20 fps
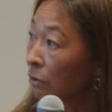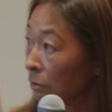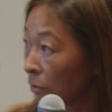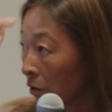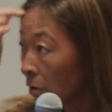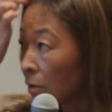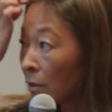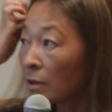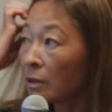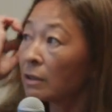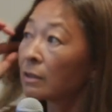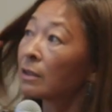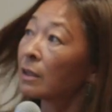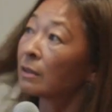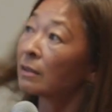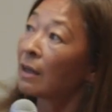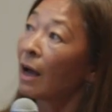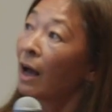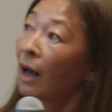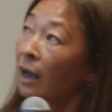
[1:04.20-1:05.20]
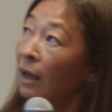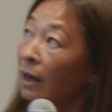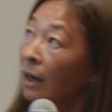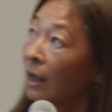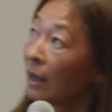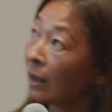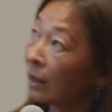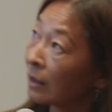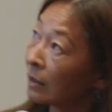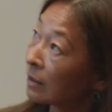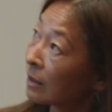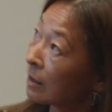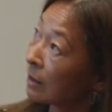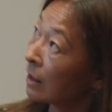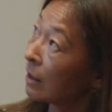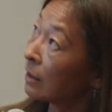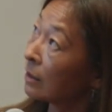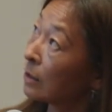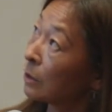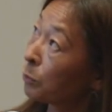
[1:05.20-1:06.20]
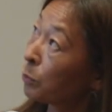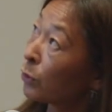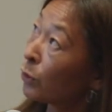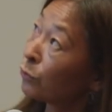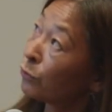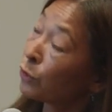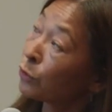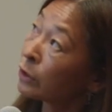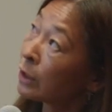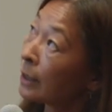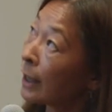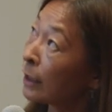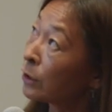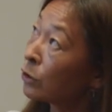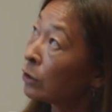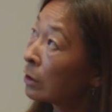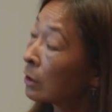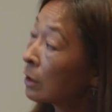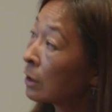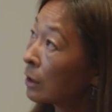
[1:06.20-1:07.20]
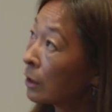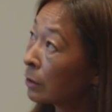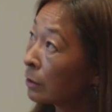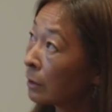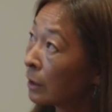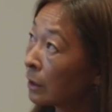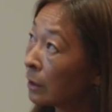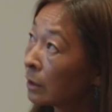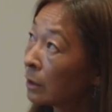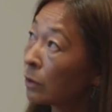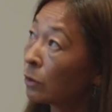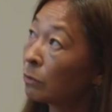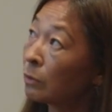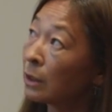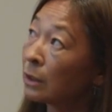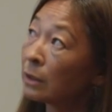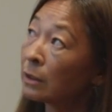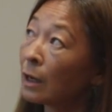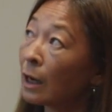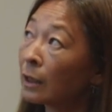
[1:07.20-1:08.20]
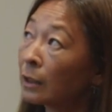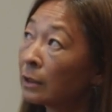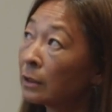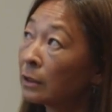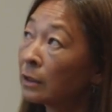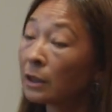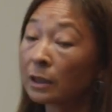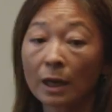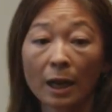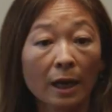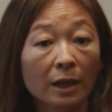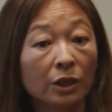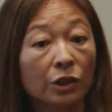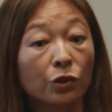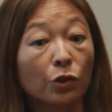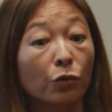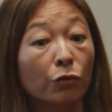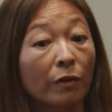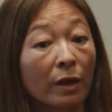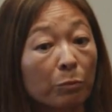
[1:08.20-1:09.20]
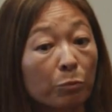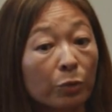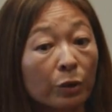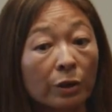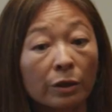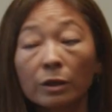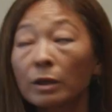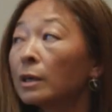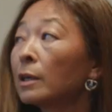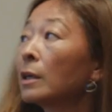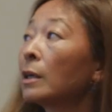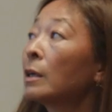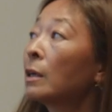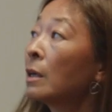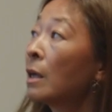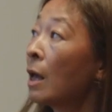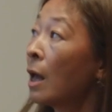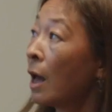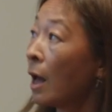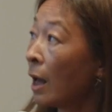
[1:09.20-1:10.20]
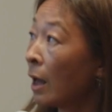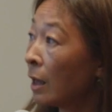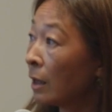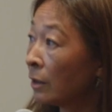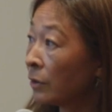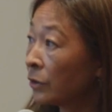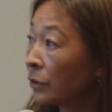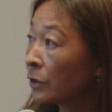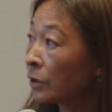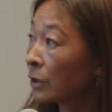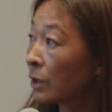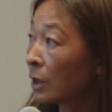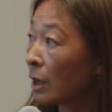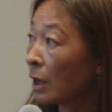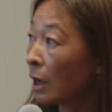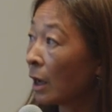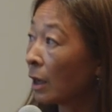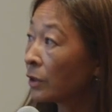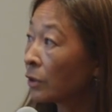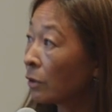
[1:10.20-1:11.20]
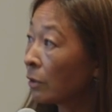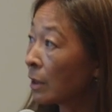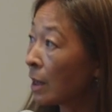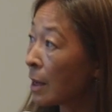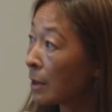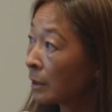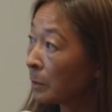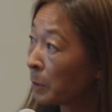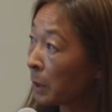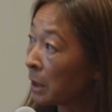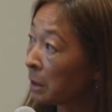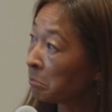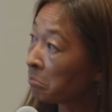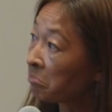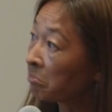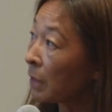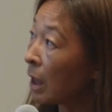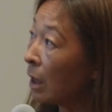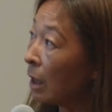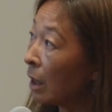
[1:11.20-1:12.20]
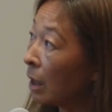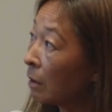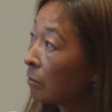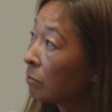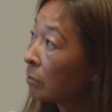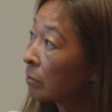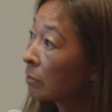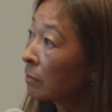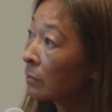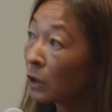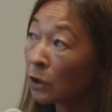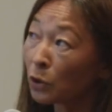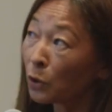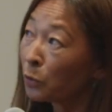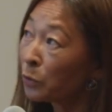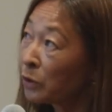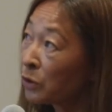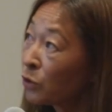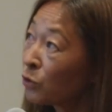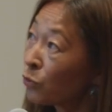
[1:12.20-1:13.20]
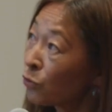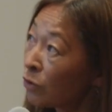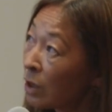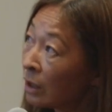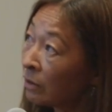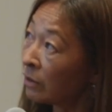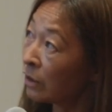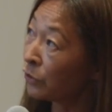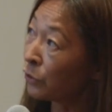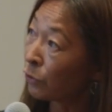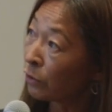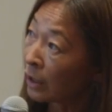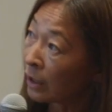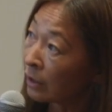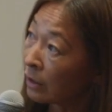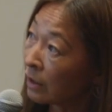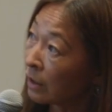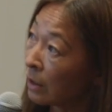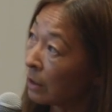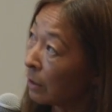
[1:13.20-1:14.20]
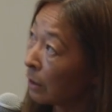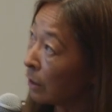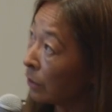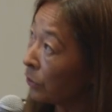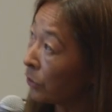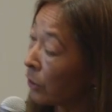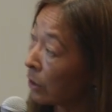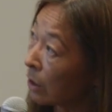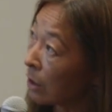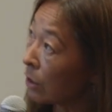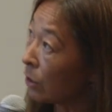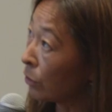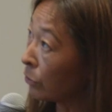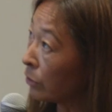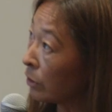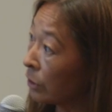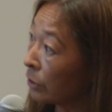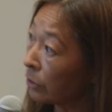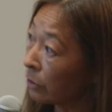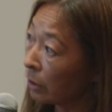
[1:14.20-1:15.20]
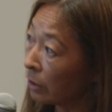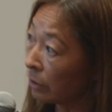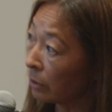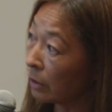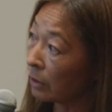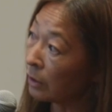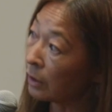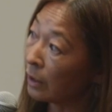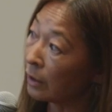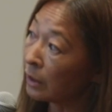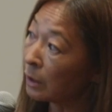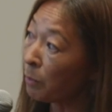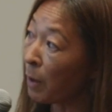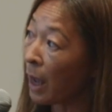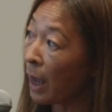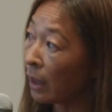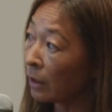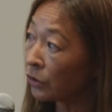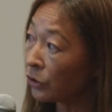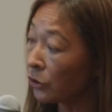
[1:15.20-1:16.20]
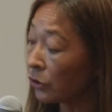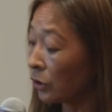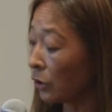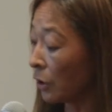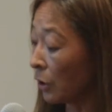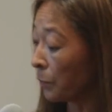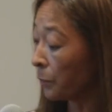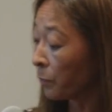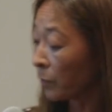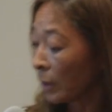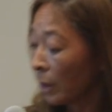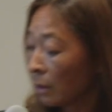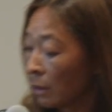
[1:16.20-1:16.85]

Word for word: to just highlight uh, the Provost Lecture Series that we started last November. And uh, so it has been um, going strong. As you can see, these are all the, the, the six past uh,